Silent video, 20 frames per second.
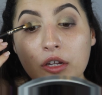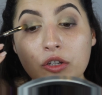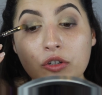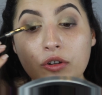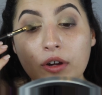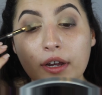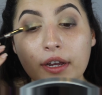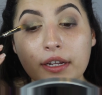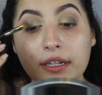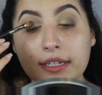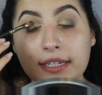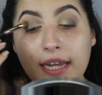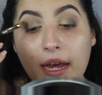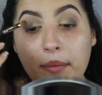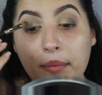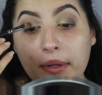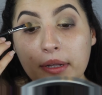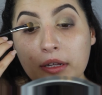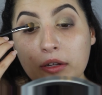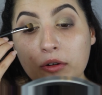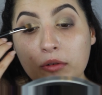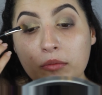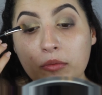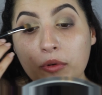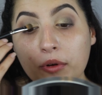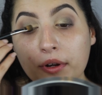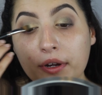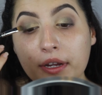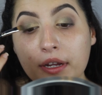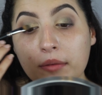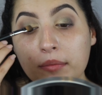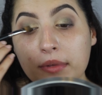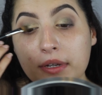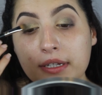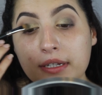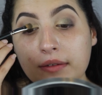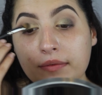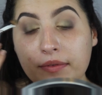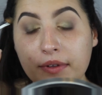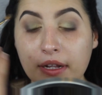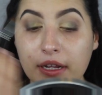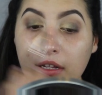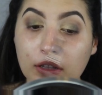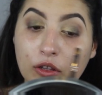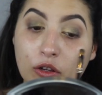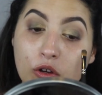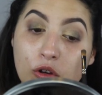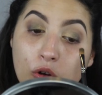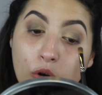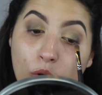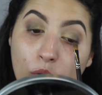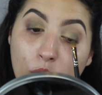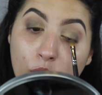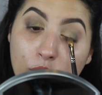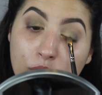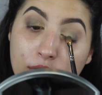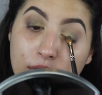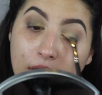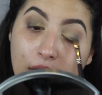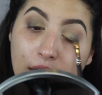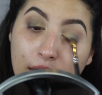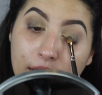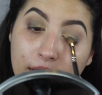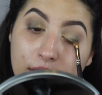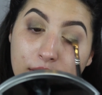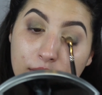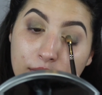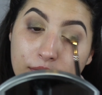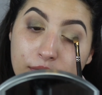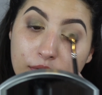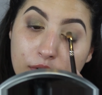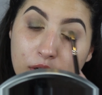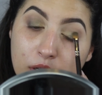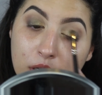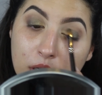try and tap a little more in because I feel like the gold kind of